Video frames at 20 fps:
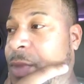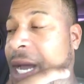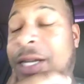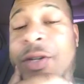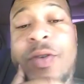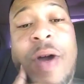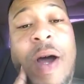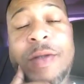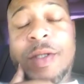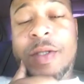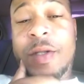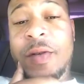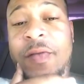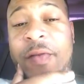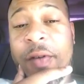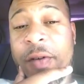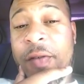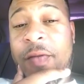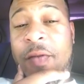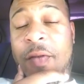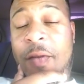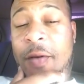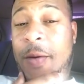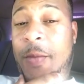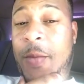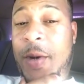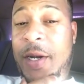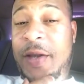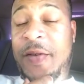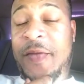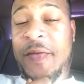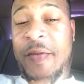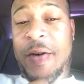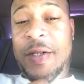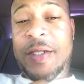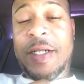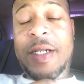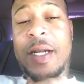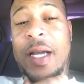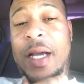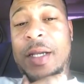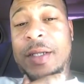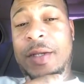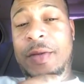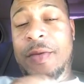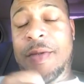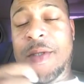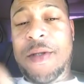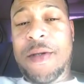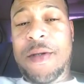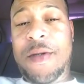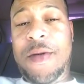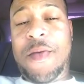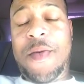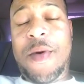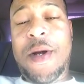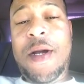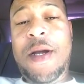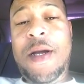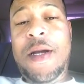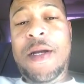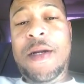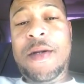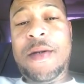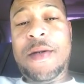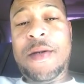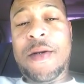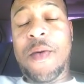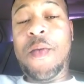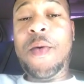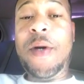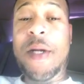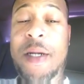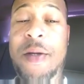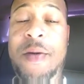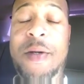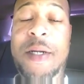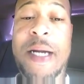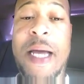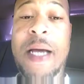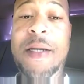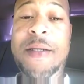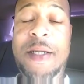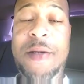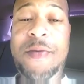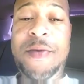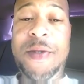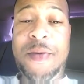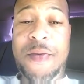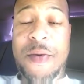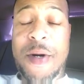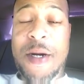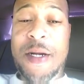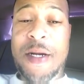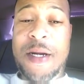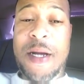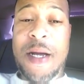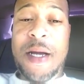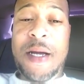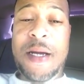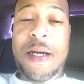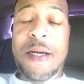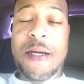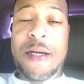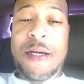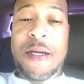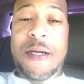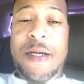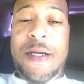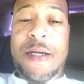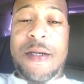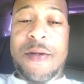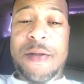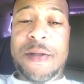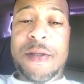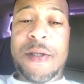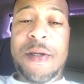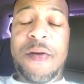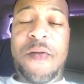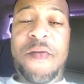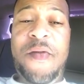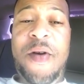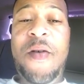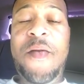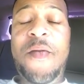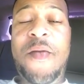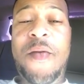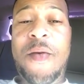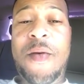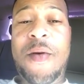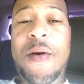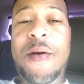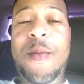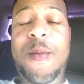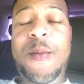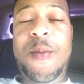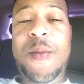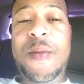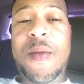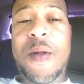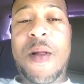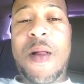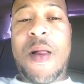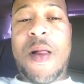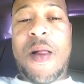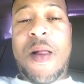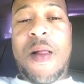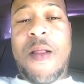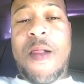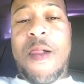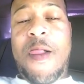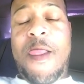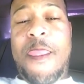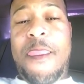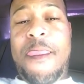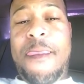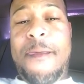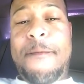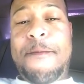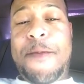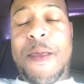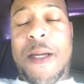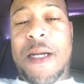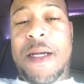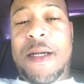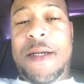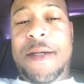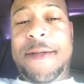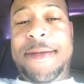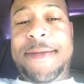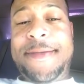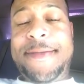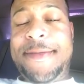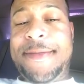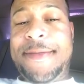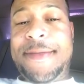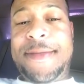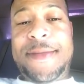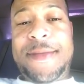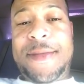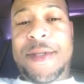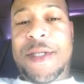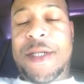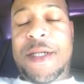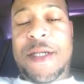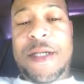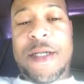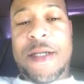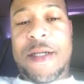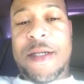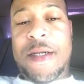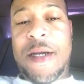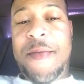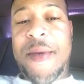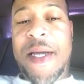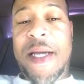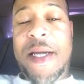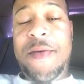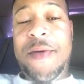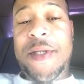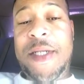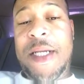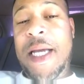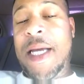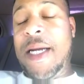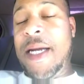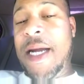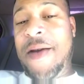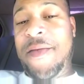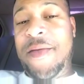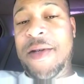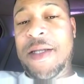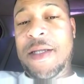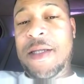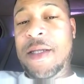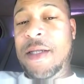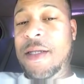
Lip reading: knew I was gonna vote for him when he first announced he was gonna run, and when he announced he was running, I was gonna vote for him. Um, I mean, he was hitting the